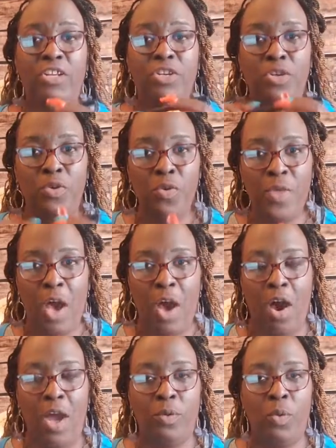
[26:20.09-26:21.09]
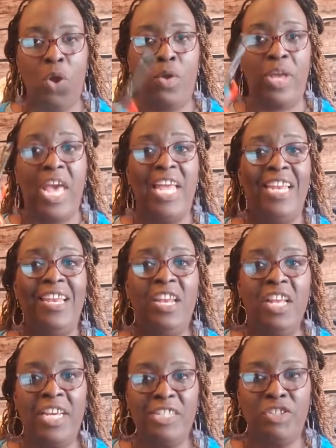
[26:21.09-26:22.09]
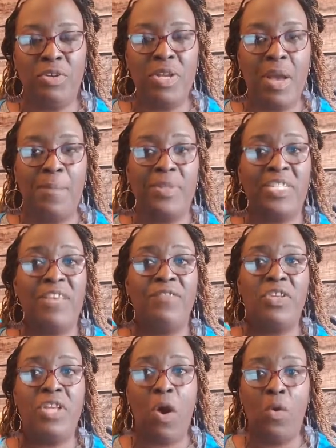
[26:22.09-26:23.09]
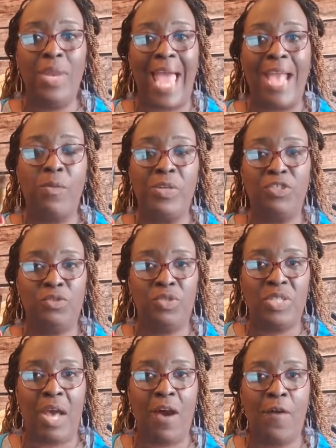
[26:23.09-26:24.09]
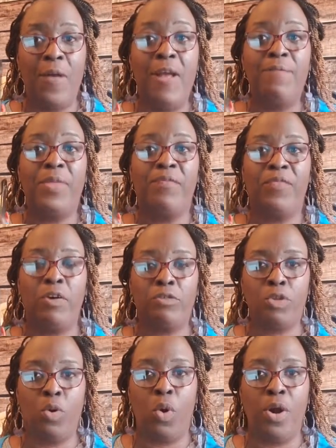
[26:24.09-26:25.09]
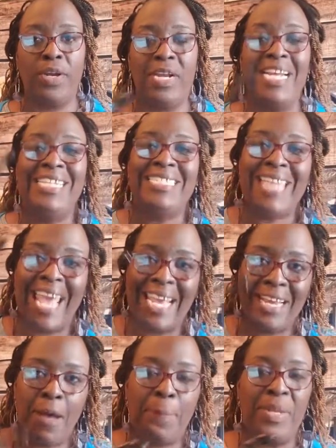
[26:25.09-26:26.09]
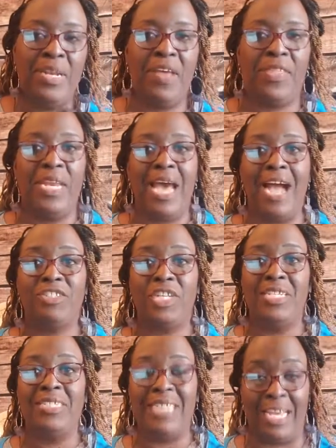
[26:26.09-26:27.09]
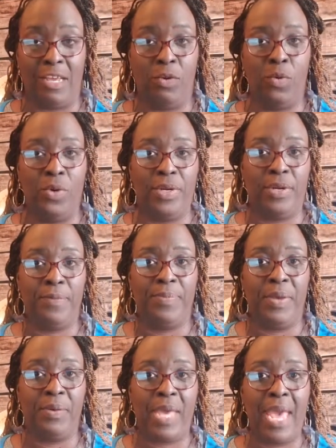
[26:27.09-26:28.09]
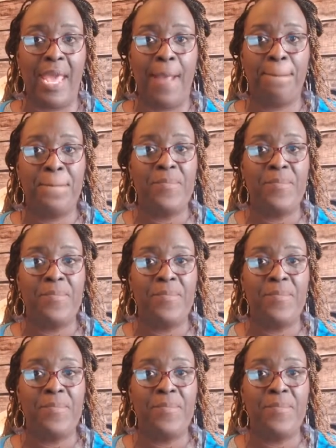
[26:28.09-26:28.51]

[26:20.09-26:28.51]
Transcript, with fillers: Do the hard work. Look at your numbers. If you don't like what you saw the first quarter, take it up another notch in second quarter. Okay?